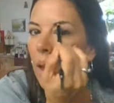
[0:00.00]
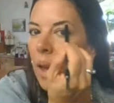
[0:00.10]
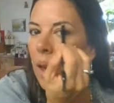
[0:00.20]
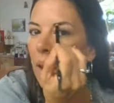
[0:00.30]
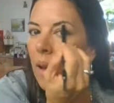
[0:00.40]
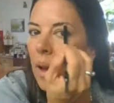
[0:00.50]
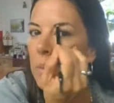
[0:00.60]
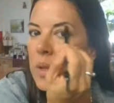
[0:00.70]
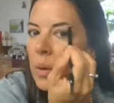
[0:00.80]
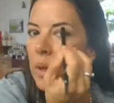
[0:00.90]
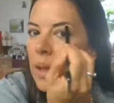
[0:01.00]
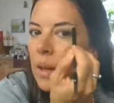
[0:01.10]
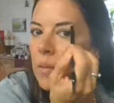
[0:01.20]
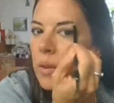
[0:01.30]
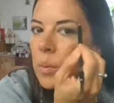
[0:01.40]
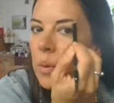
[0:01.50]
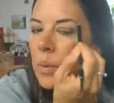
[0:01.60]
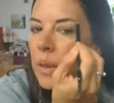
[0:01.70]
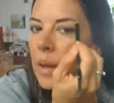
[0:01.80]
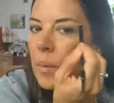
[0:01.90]
And I'm totally comfortable
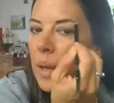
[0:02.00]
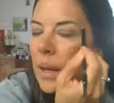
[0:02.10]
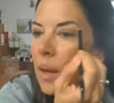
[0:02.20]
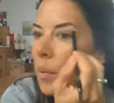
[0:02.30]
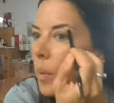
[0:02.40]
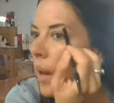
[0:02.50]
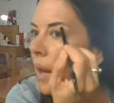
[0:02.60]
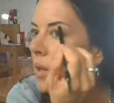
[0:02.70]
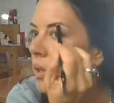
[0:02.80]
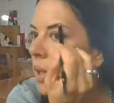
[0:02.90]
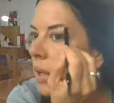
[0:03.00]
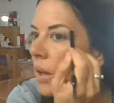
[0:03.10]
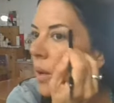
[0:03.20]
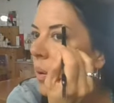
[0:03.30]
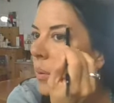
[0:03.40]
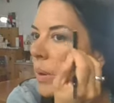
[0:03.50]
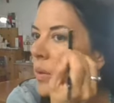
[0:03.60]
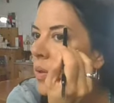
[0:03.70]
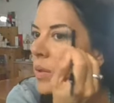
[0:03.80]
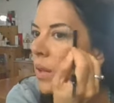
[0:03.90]
without makeup. I actually go
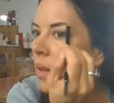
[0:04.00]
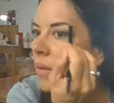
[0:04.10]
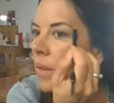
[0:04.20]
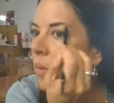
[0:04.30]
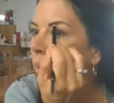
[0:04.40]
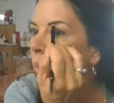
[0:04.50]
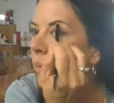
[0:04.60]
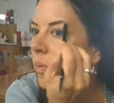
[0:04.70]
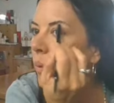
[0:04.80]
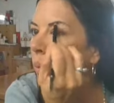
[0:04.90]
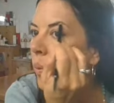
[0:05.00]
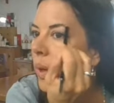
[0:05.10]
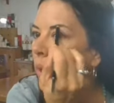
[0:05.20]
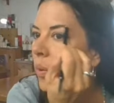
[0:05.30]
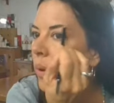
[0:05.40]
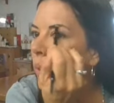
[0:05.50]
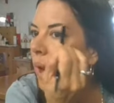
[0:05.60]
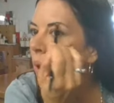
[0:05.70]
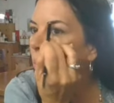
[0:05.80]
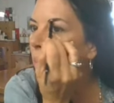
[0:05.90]
most of the week
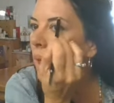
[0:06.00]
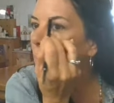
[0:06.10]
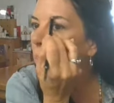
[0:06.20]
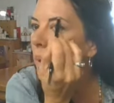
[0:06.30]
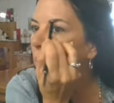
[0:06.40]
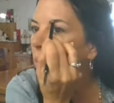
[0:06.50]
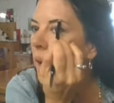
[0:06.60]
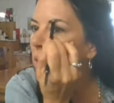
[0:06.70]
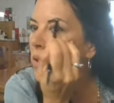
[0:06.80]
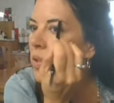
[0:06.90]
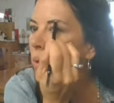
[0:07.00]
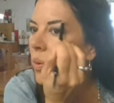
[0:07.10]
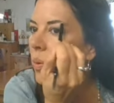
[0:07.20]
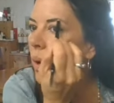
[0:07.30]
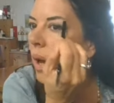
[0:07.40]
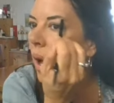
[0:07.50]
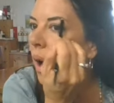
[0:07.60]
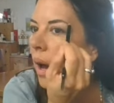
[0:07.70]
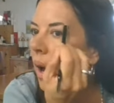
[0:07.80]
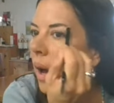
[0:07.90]
without makeup, but when I do,
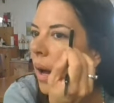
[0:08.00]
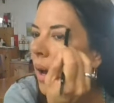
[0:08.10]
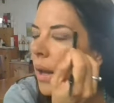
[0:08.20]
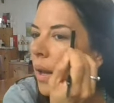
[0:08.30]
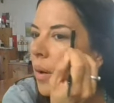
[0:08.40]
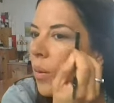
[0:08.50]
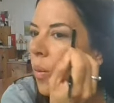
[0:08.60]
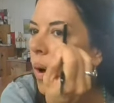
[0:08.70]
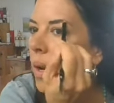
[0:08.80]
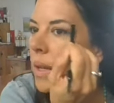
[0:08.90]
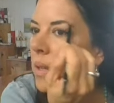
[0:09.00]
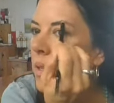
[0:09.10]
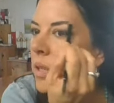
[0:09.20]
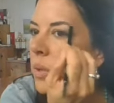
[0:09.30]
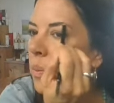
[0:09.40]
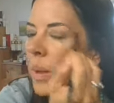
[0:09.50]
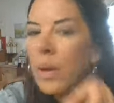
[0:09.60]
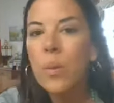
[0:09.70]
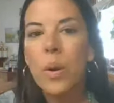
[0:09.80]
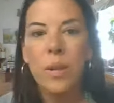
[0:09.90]
I want it to
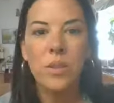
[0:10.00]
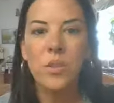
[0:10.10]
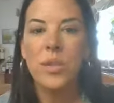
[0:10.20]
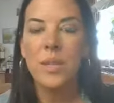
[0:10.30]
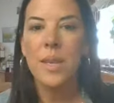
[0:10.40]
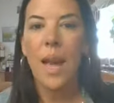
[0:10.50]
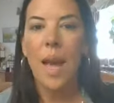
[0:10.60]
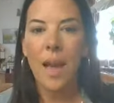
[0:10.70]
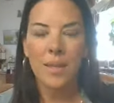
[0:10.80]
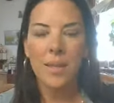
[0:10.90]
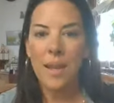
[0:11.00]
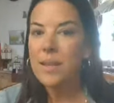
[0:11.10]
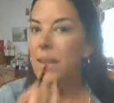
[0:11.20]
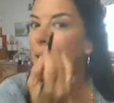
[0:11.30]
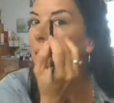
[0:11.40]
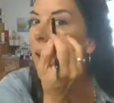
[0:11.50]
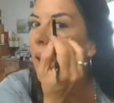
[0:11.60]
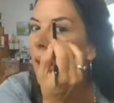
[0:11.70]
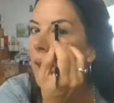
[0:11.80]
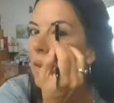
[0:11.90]
be where it's just accenting
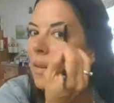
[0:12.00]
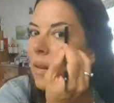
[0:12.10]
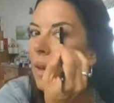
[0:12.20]
and